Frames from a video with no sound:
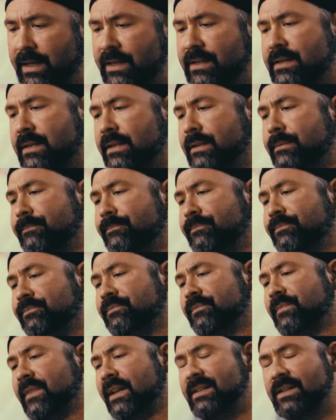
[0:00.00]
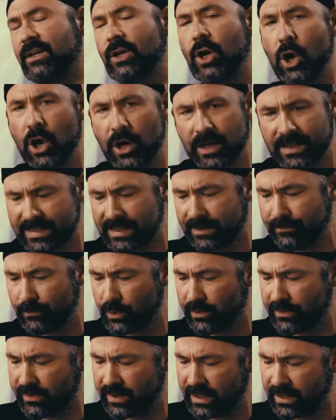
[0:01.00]
it's a concept
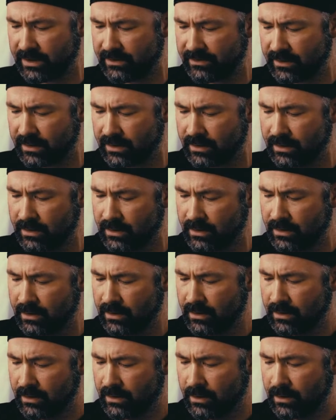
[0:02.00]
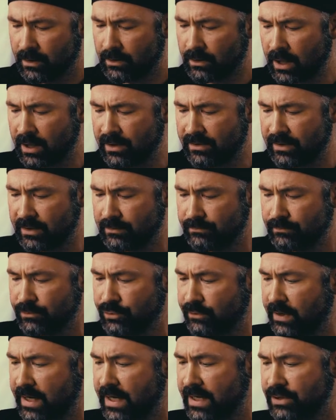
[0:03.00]
more than anything. A lot of the
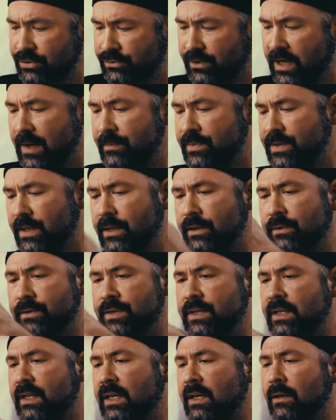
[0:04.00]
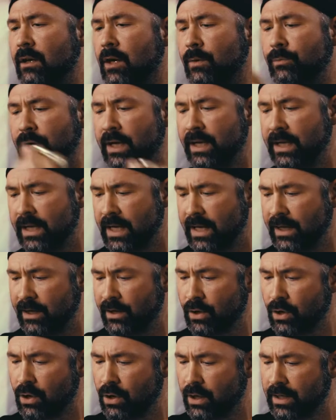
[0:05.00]
drag straps that you see are predicated
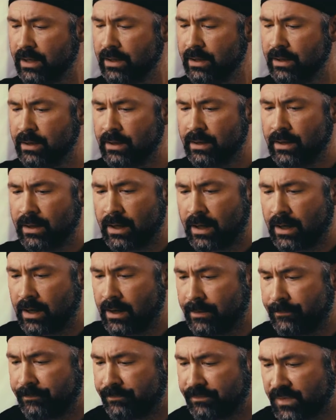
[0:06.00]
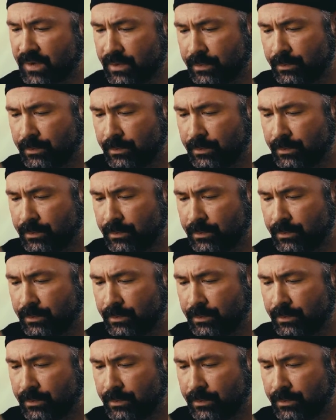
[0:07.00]
on the